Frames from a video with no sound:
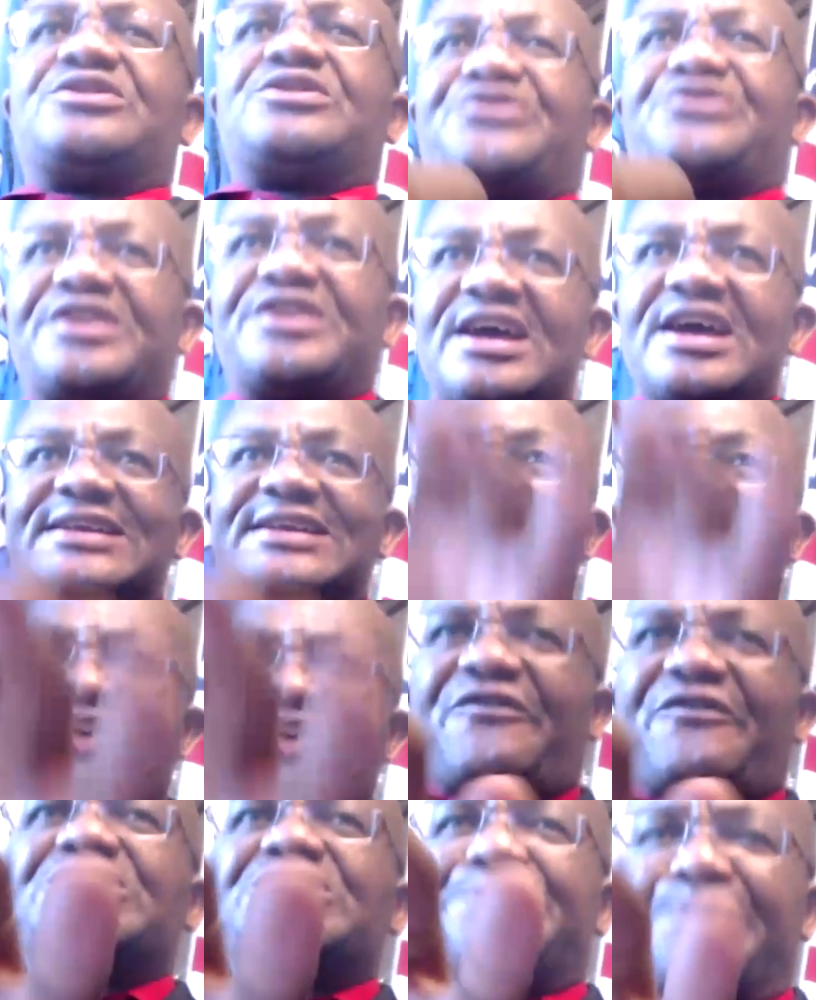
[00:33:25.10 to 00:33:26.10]
territory, the
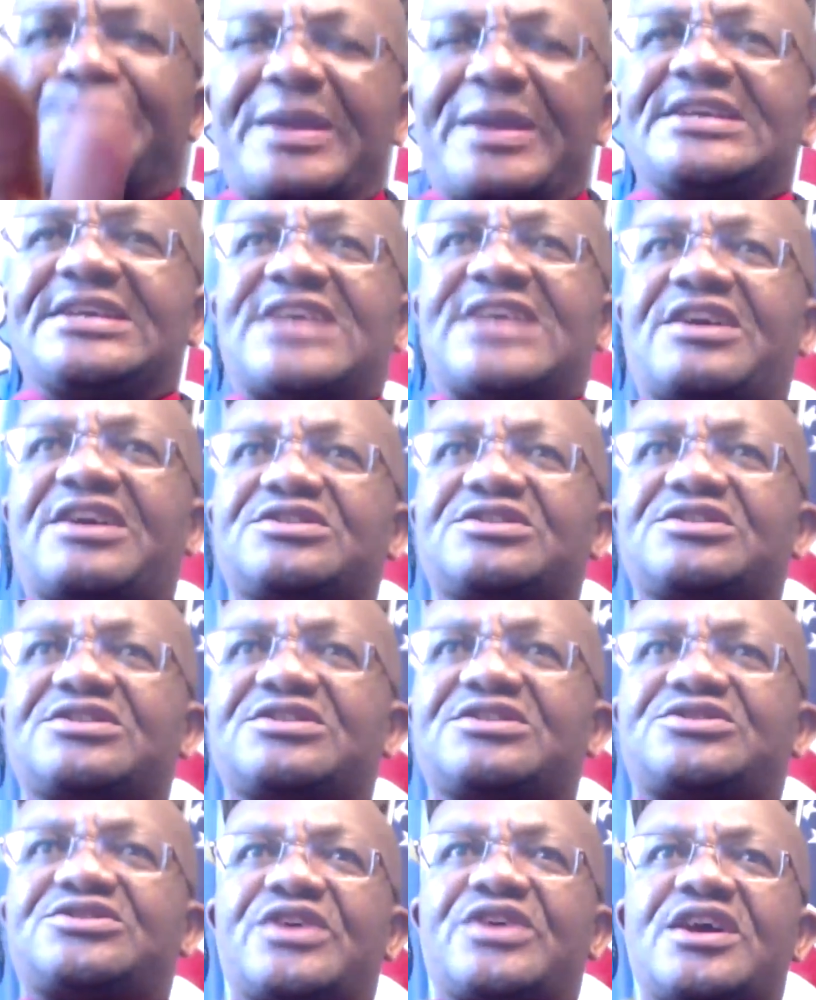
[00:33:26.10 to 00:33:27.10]
Anglophone speaking
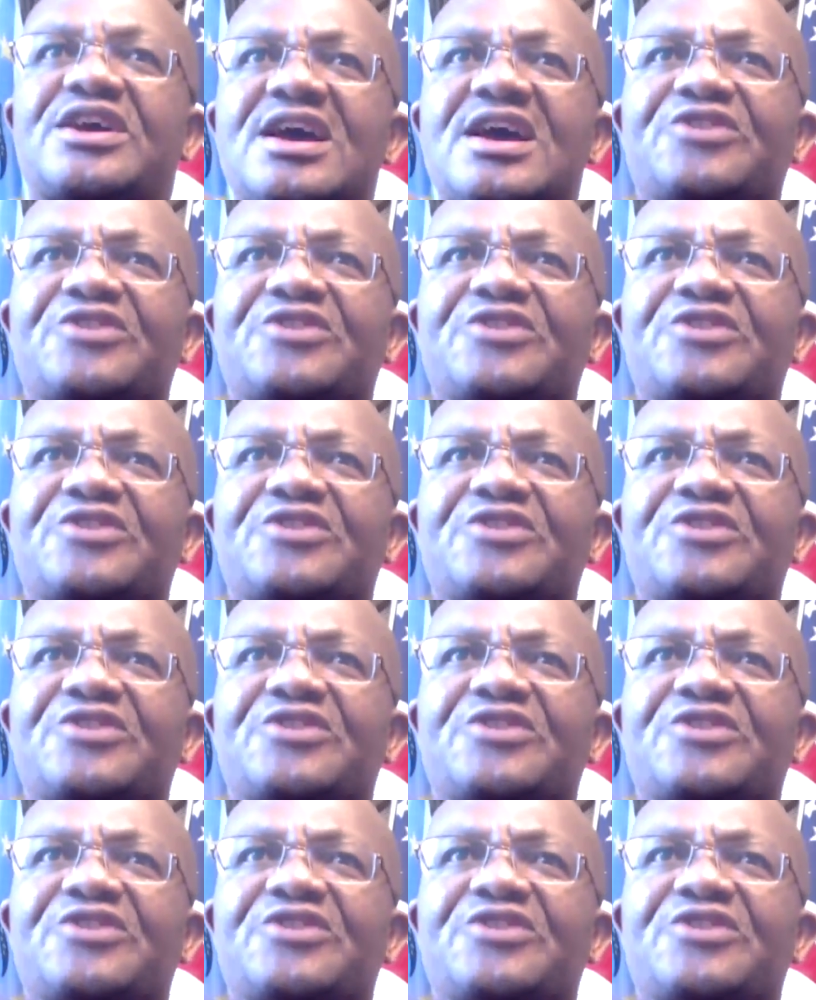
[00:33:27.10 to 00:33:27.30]
territory?